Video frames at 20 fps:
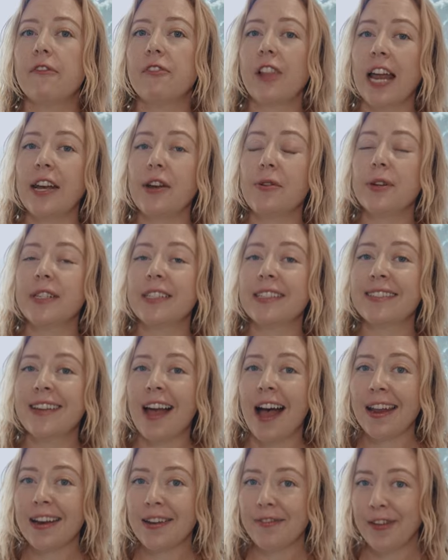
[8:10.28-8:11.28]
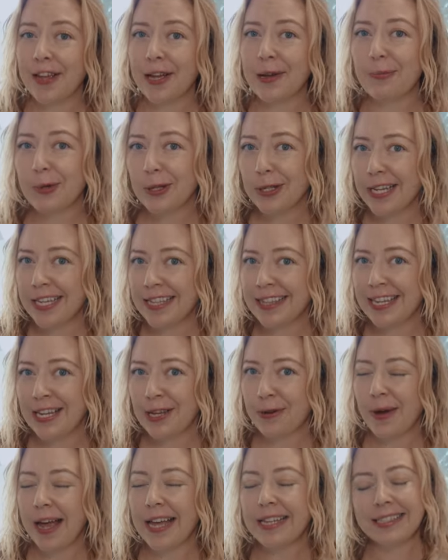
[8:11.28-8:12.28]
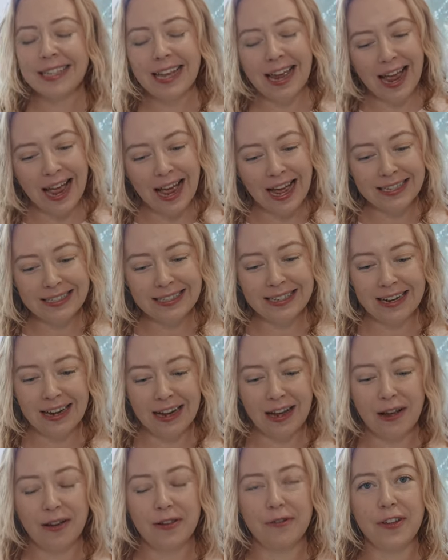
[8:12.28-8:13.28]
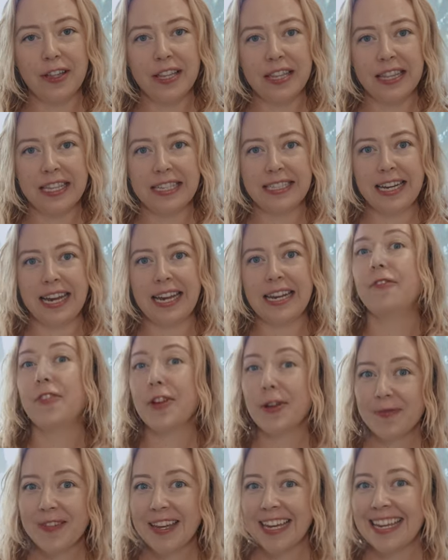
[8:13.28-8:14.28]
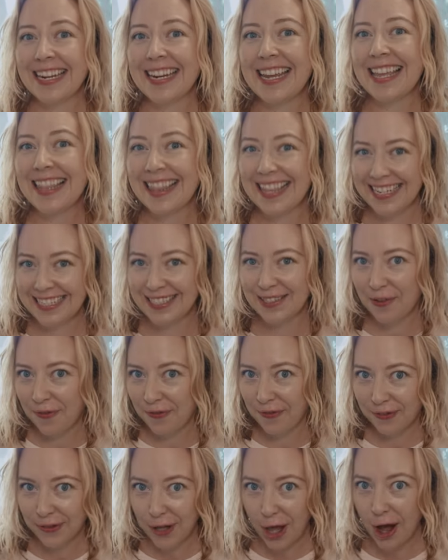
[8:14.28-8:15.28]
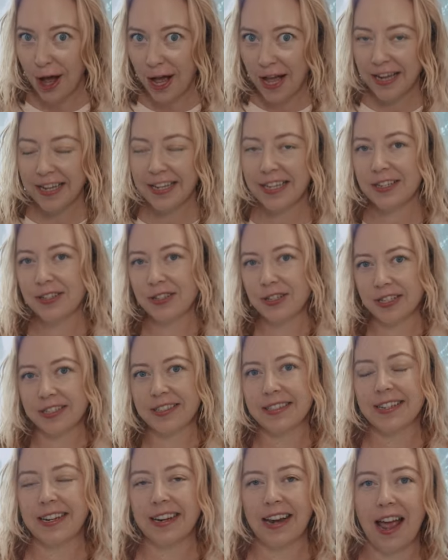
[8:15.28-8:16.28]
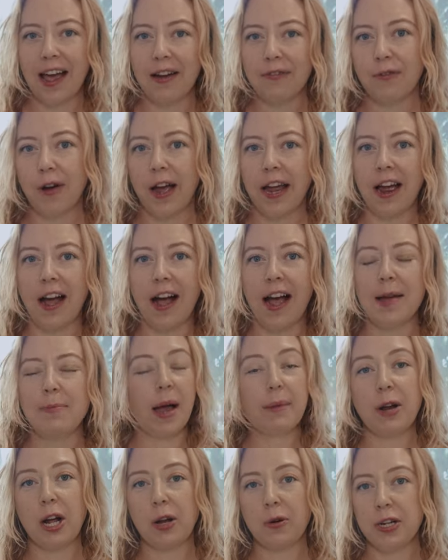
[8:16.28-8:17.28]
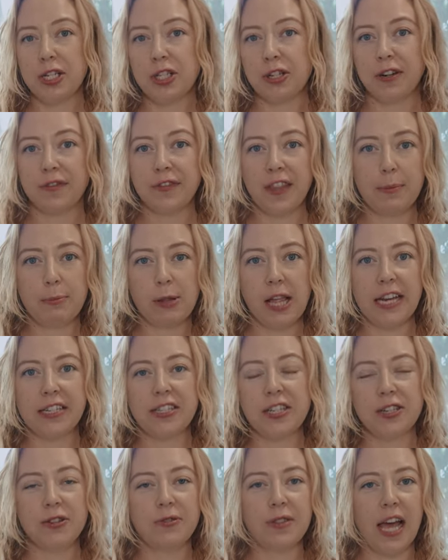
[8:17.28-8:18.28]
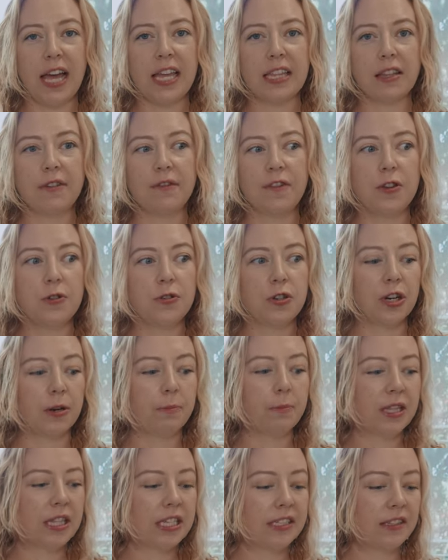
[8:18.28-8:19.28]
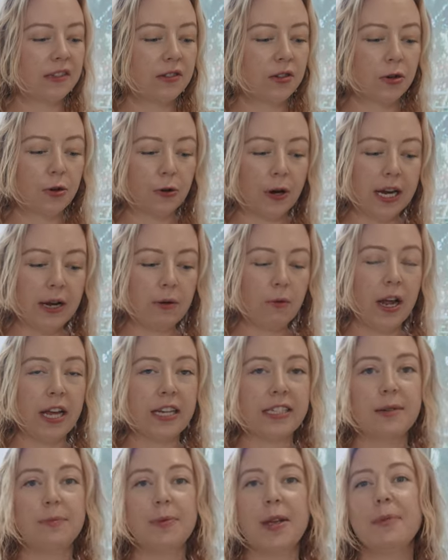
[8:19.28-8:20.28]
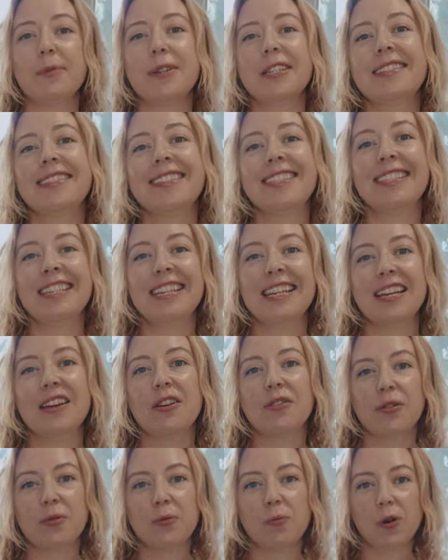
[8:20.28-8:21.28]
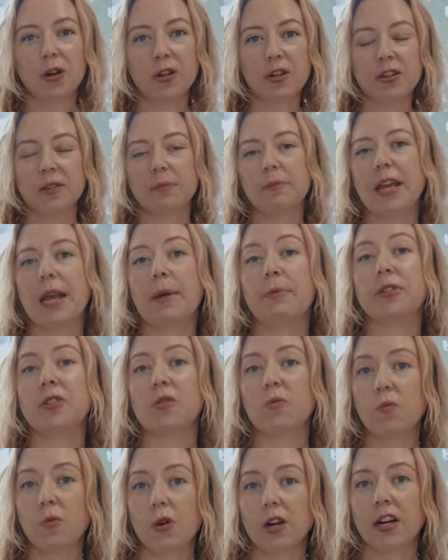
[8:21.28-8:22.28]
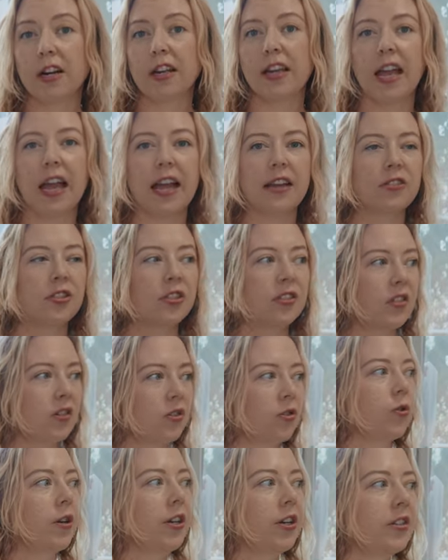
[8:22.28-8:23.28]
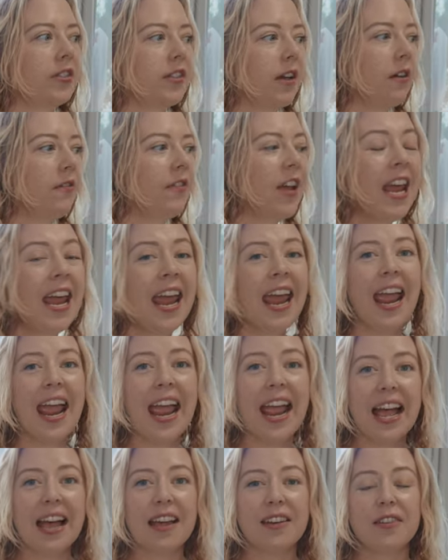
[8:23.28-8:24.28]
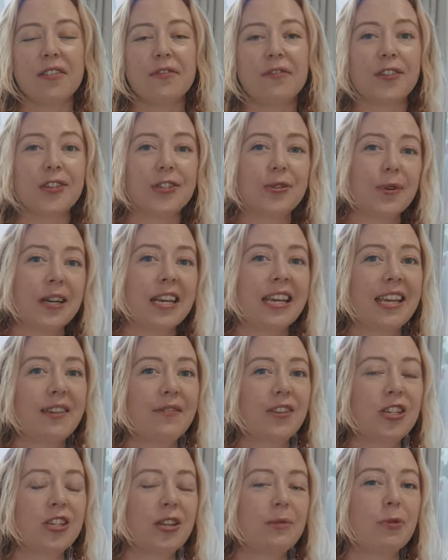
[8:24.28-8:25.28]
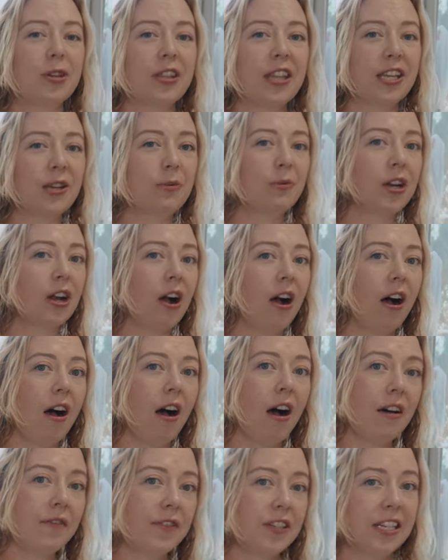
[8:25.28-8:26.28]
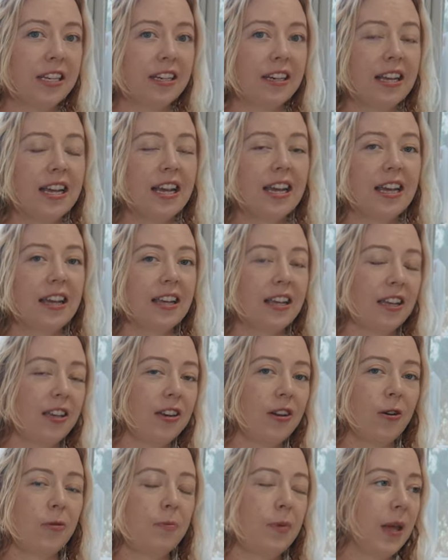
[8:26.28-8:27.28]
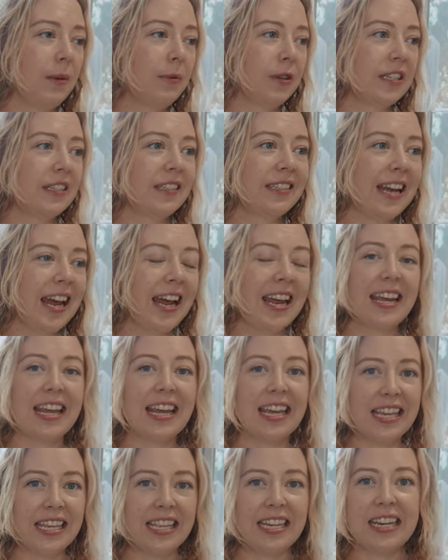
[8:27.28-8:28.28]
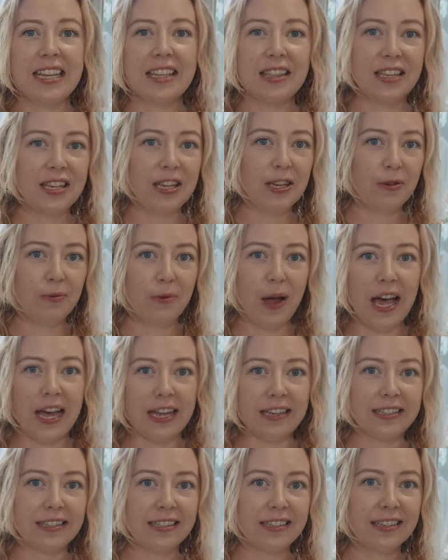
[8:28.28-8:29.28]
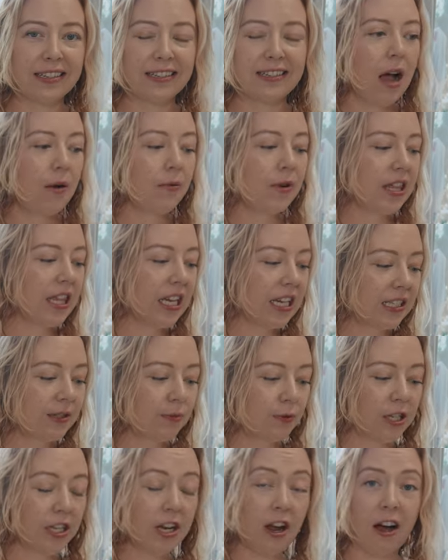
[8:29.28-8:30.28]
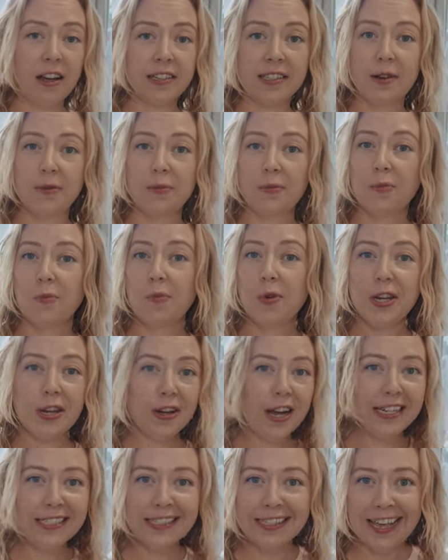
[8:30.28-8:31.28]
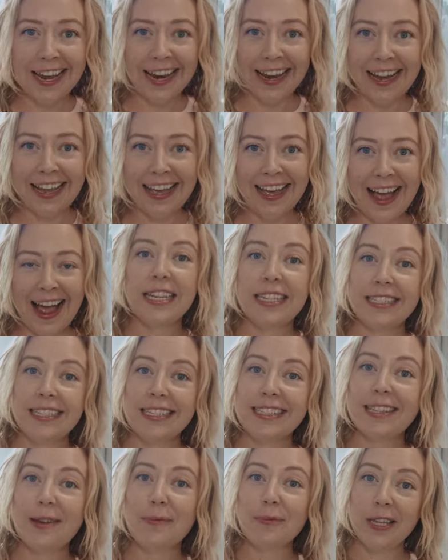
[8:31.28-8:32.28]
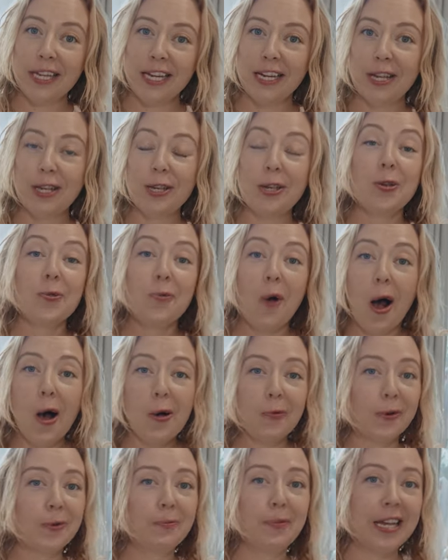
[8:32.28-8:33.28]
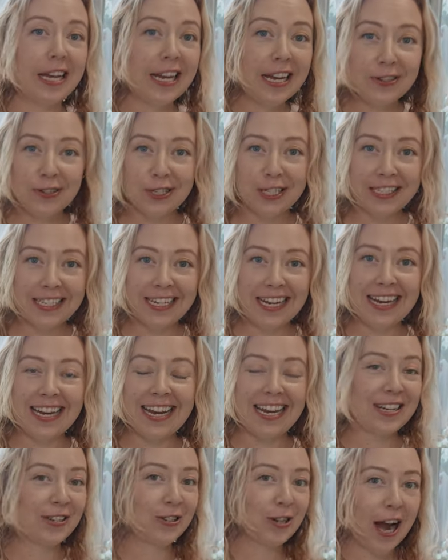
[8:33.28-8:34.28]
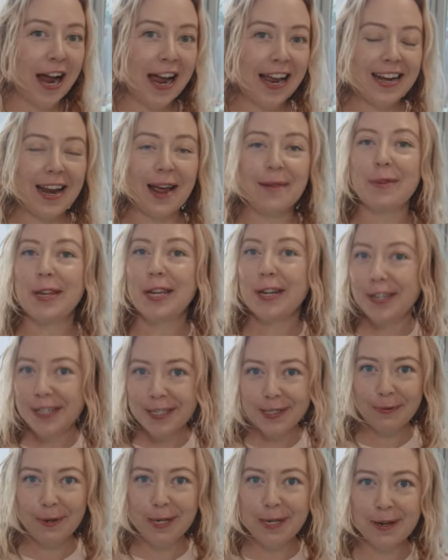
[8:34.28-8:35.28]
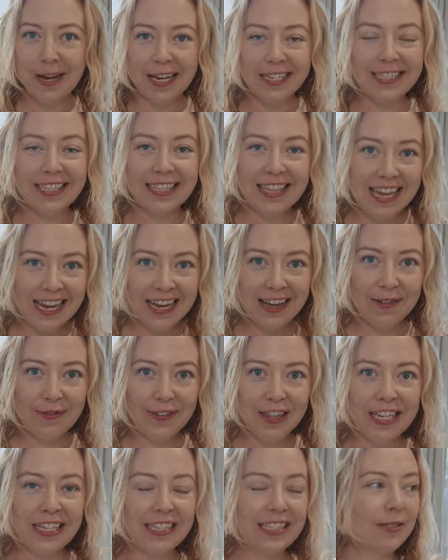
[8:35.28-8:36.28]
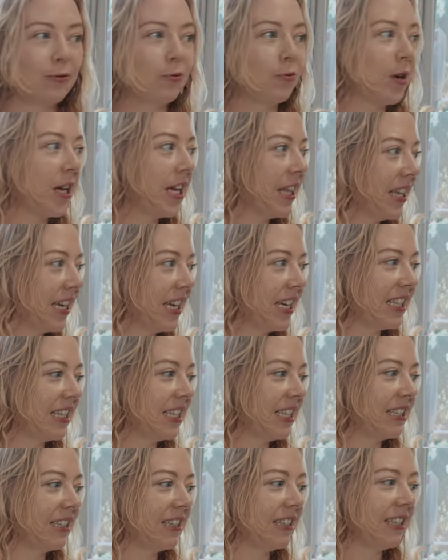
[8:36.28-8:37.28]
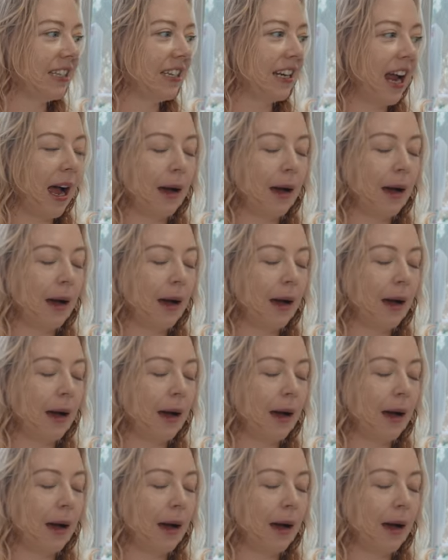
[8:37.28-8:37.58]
Flatio is not available in the US as of the date filming this vlog, just an FYI. I'm not quite sure if they plan to do that in the future, but this is a great way to be able to see the world, be able to work and just enjoy yourself, and for doing it even cheaper than you would often, you know, be able to stay in the US. We think it's really awesome. What do you guys think? Is this something you all would be interested in trying? I'm curious what you guys think of this. We think that this is an